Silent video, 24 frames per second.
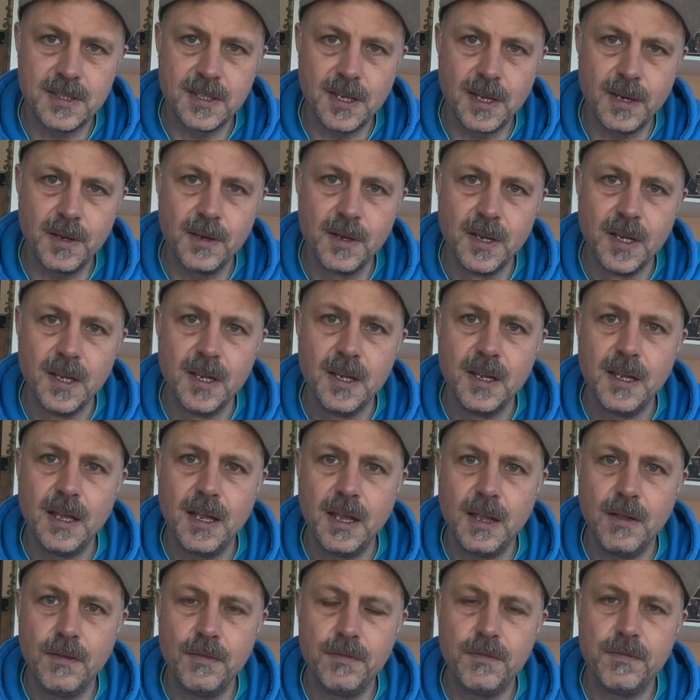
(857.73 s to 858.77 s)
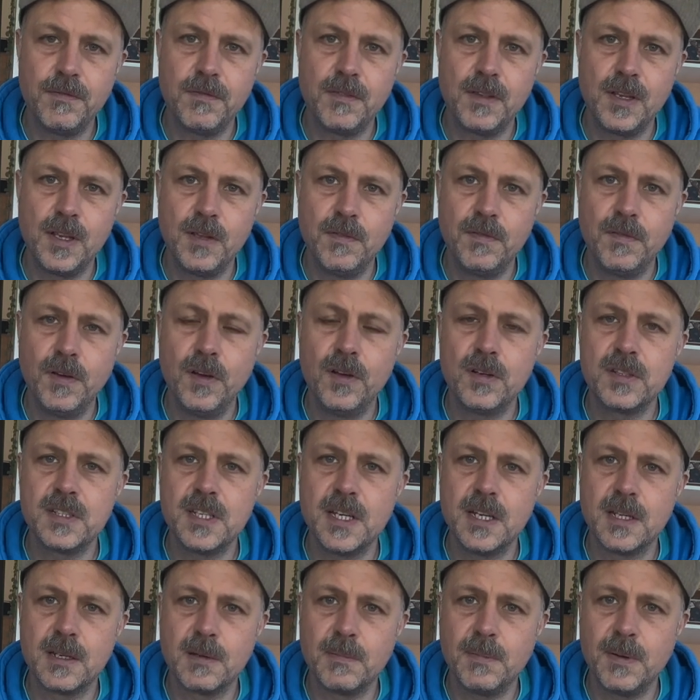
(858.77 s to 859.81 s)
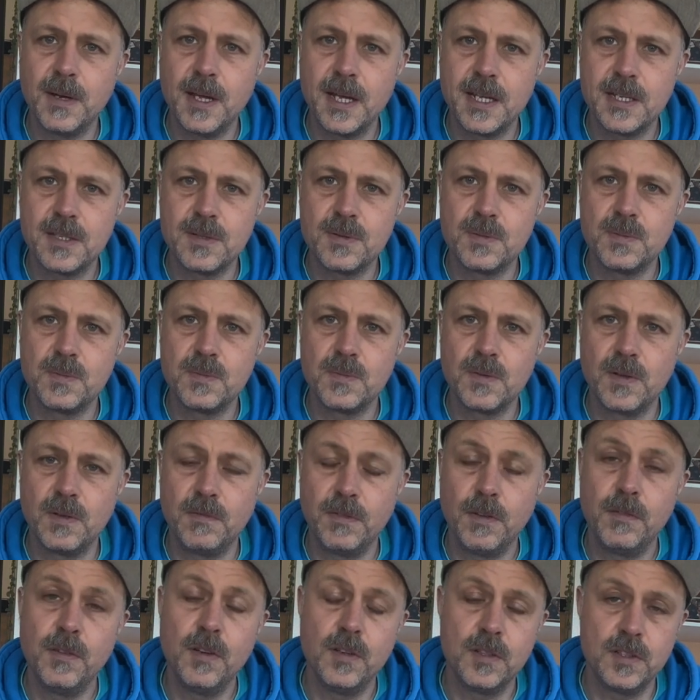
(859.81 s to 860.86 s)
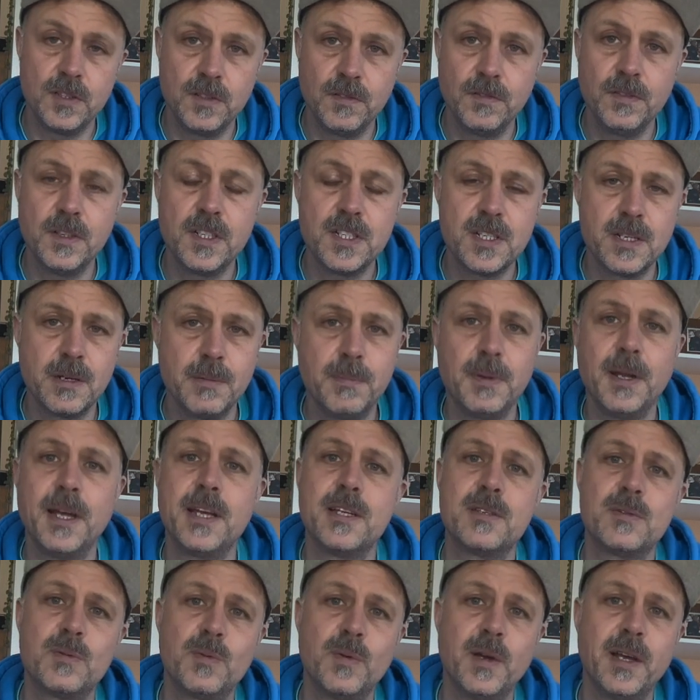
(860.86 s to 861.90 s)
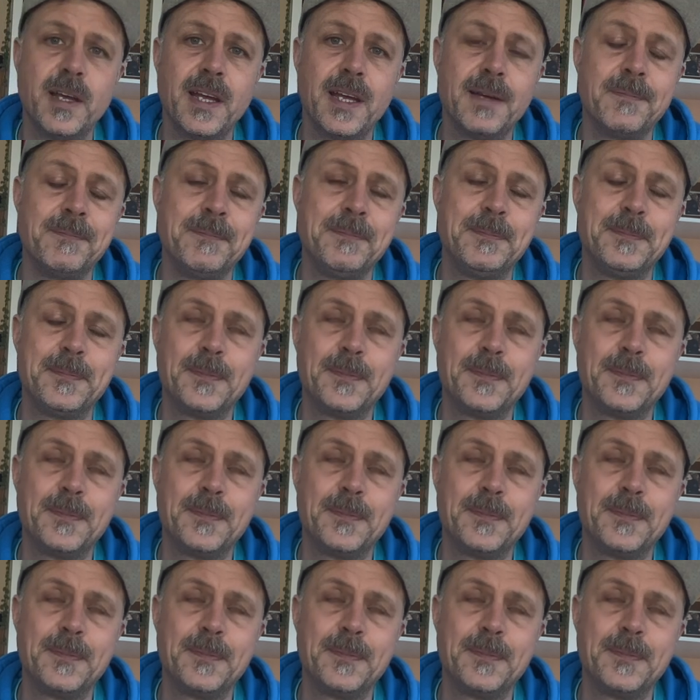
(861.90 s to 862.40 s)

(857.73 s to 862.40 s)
So if you've hooked it in a place, if you've hooked your fish in a place where